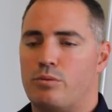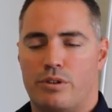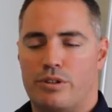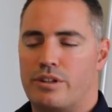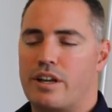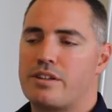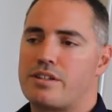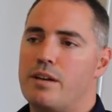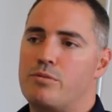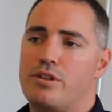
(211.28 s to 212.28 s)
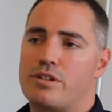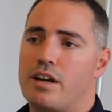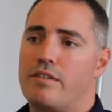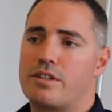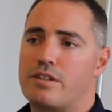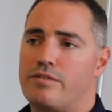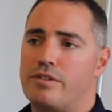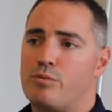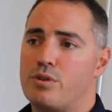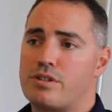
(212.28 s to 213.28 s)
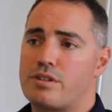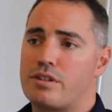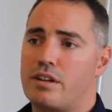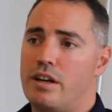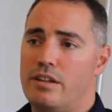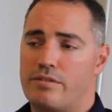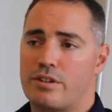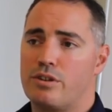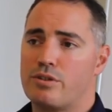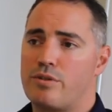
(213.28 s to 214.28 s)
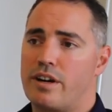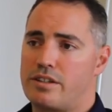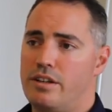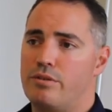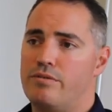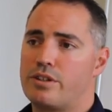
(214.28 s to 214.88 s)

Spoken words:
Well, you'd get the stamp duty savings if it was any of the contracts here in